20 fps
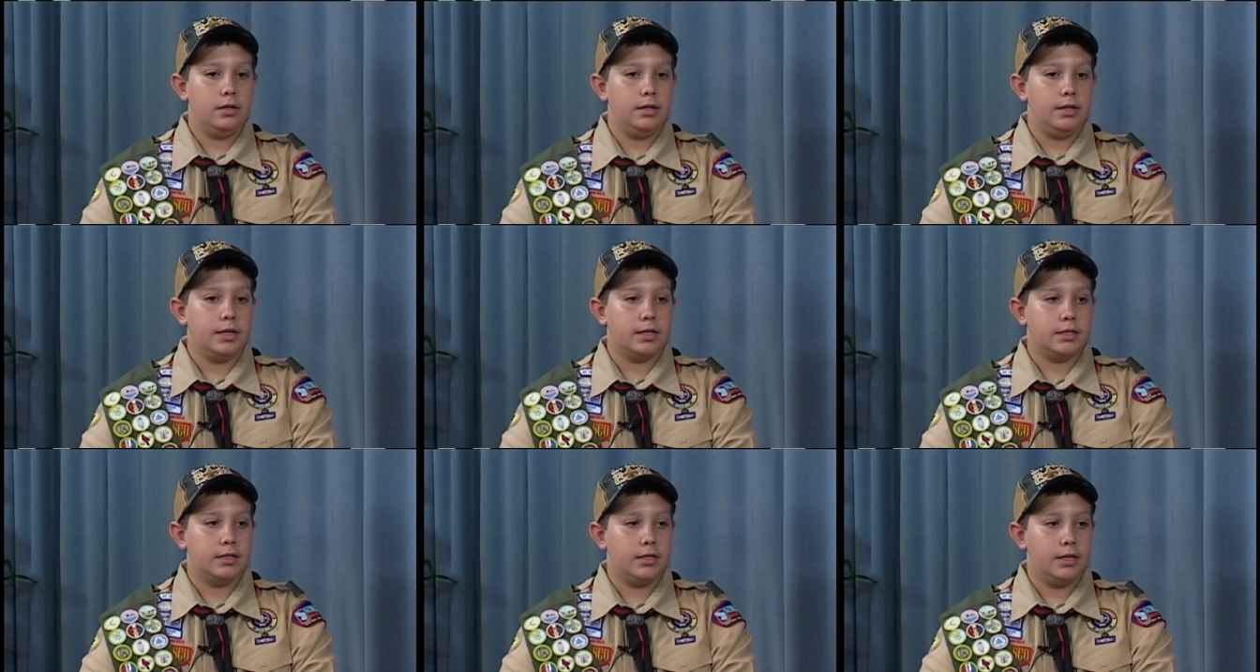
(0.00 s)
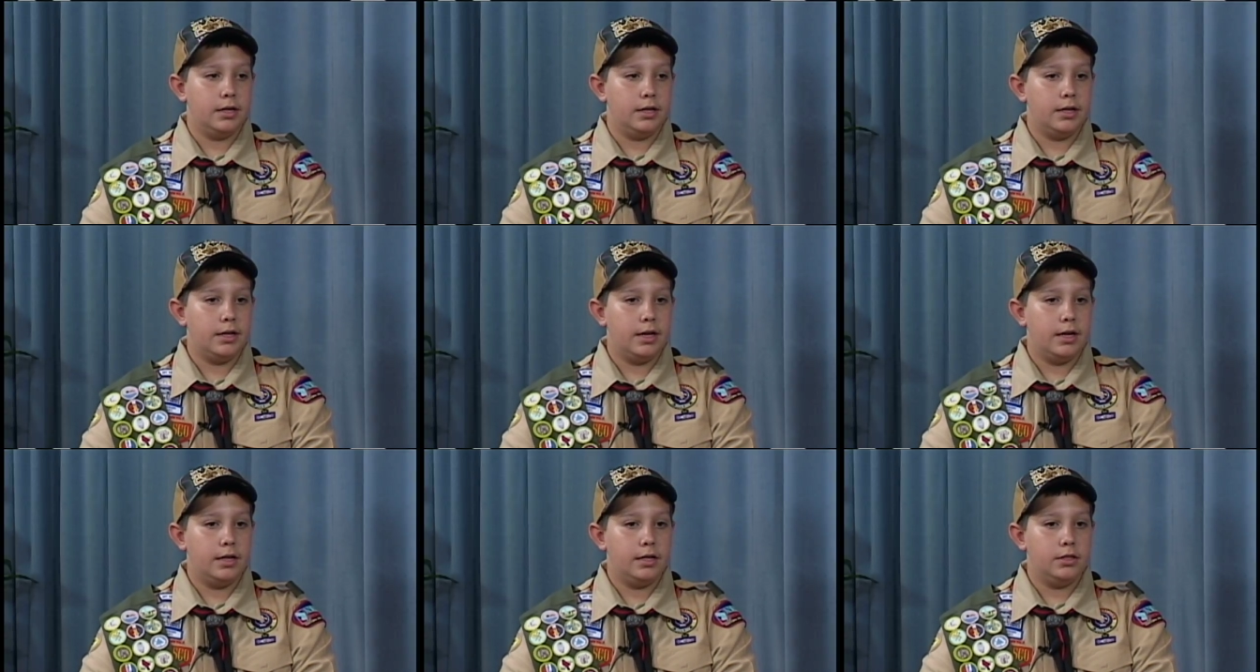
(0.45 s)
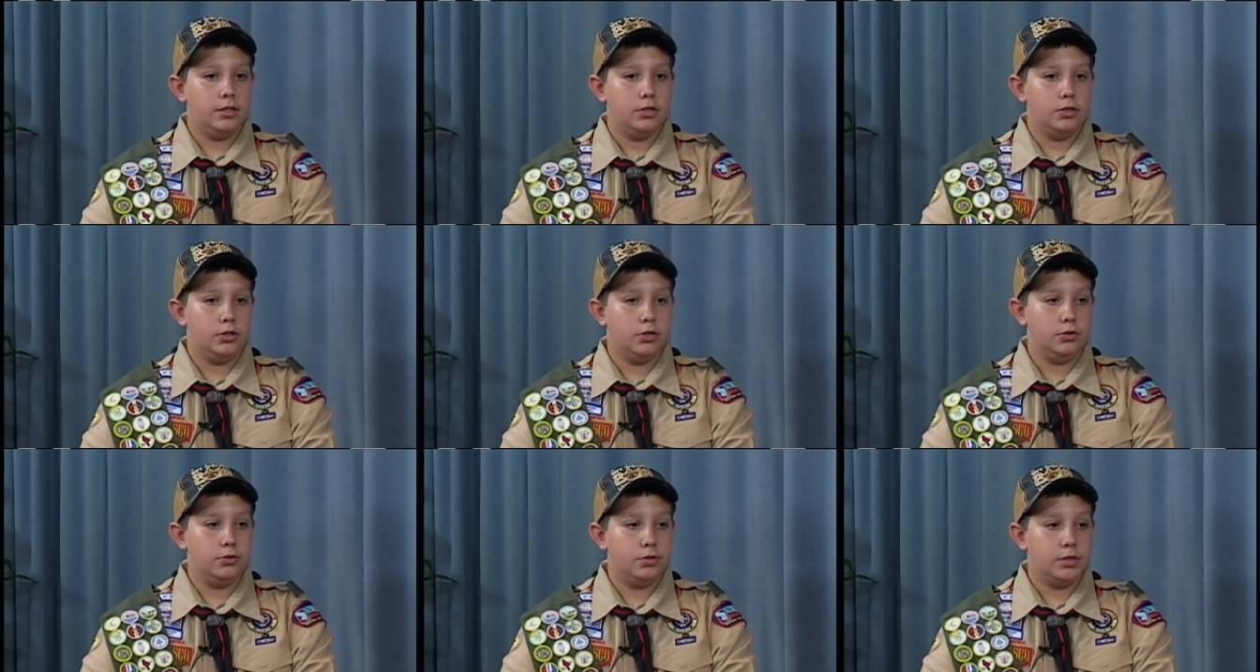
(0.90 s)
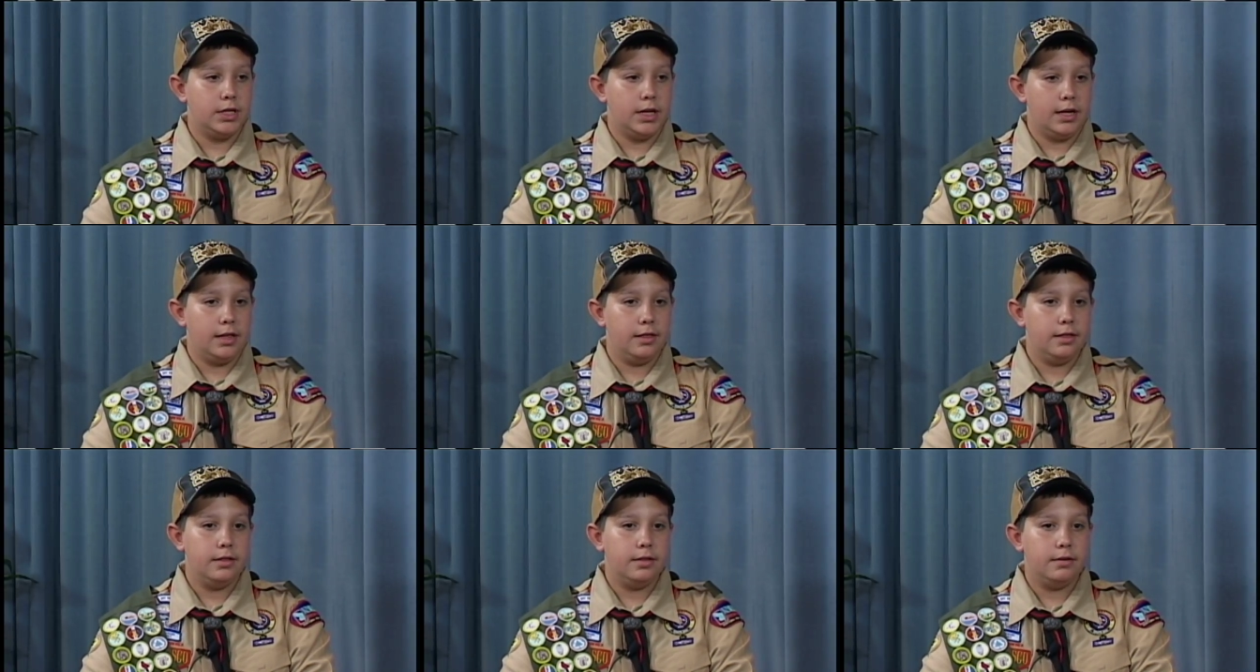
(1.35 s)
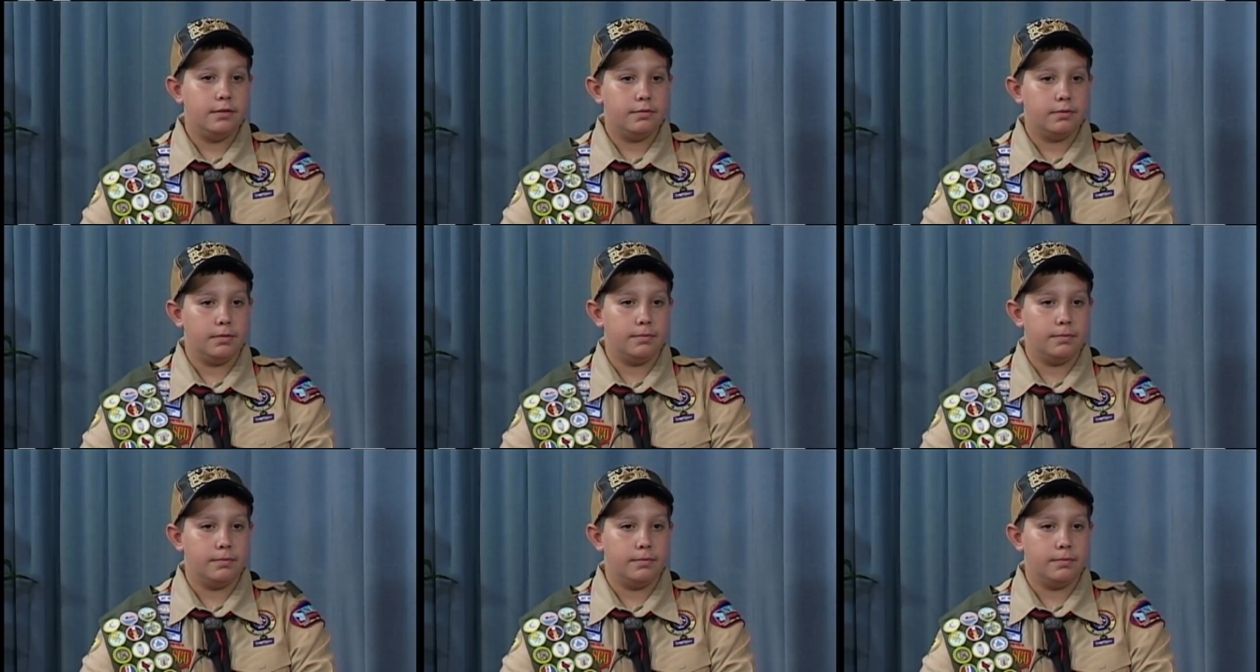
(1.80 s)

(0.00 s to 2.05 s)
Next Sunday, June 10th,